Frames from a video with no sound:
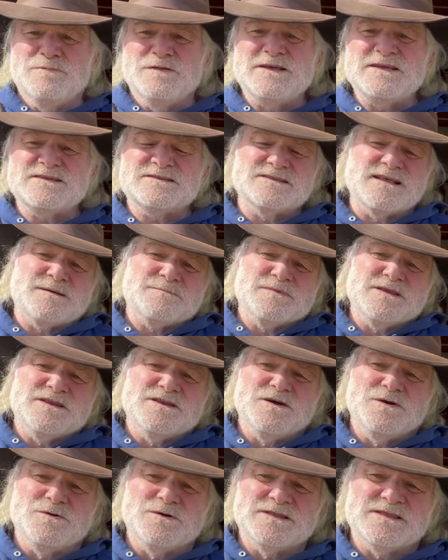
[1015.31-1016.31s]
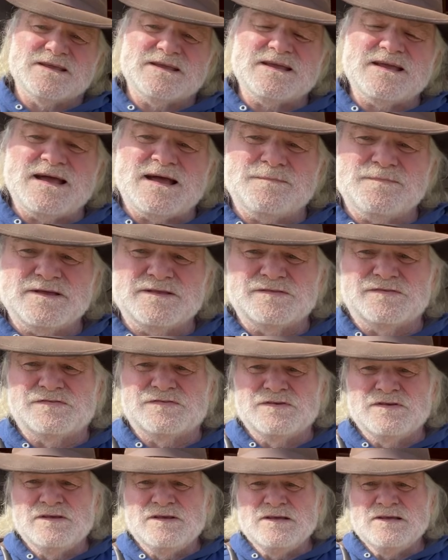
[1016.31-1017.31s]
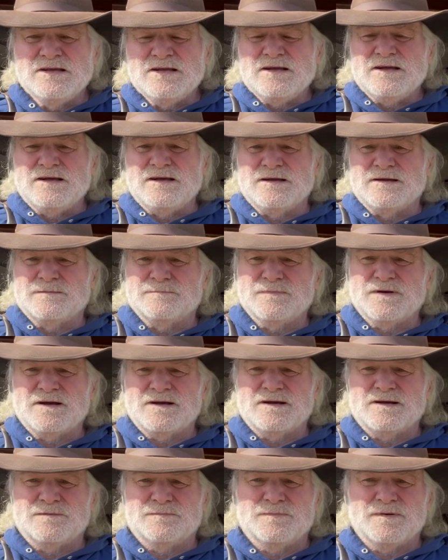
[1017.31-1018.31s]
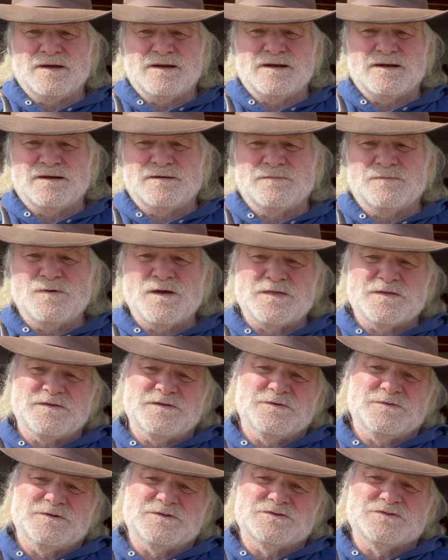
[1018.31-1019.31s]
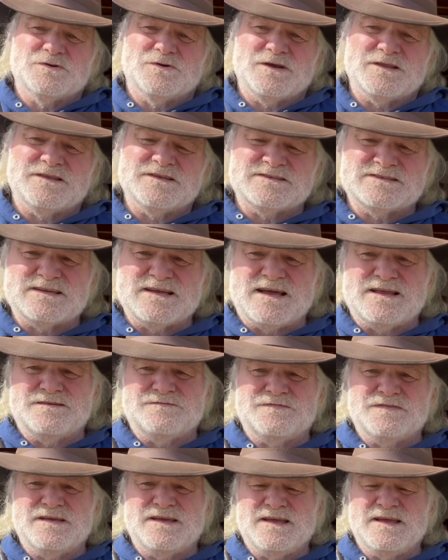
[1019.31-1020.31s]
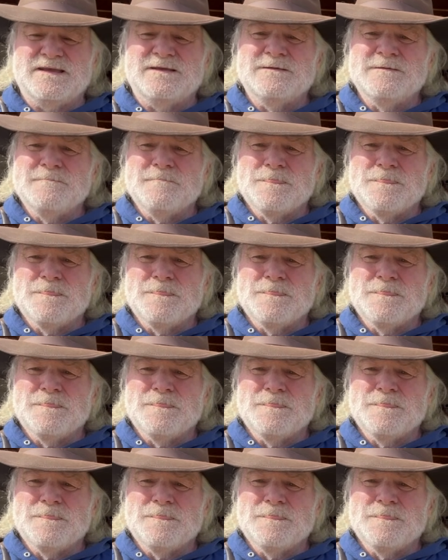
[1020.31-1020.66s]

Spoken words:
Please let me know in the comments whether you enjoyed this kind of thing